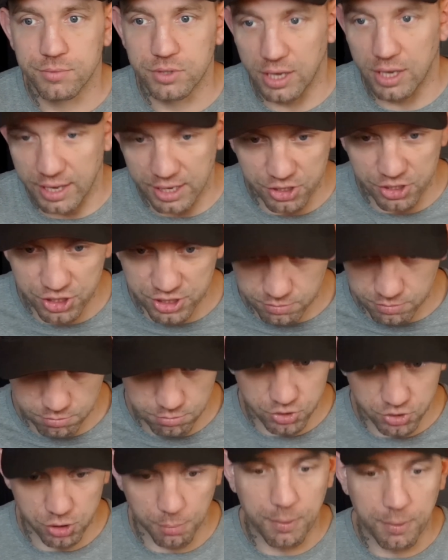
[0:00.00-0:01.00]
that is
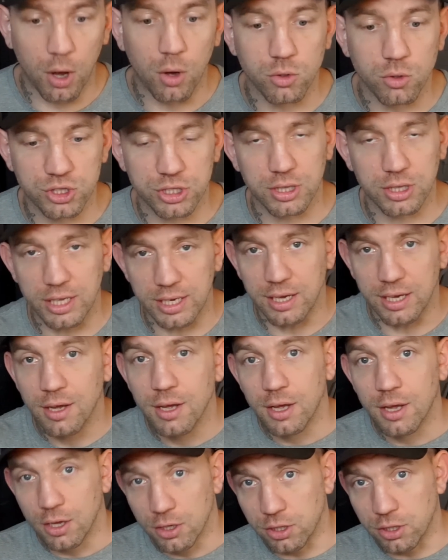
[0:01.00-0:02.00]
supposedly
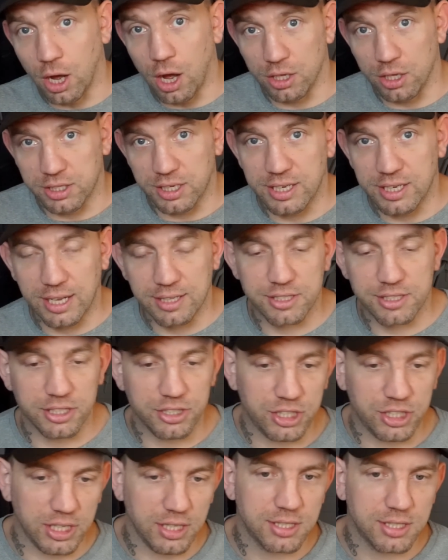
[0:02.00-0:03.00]
Guardian
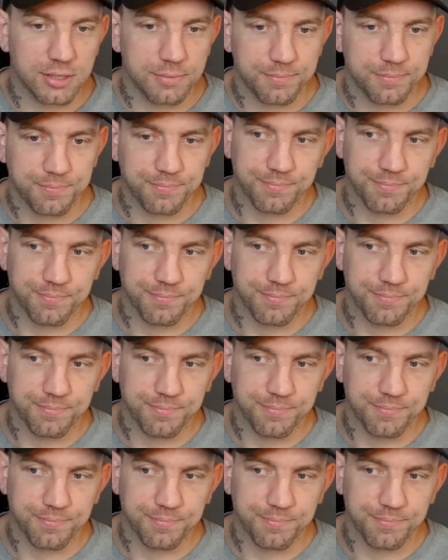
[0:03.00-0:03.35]
anti-cheat.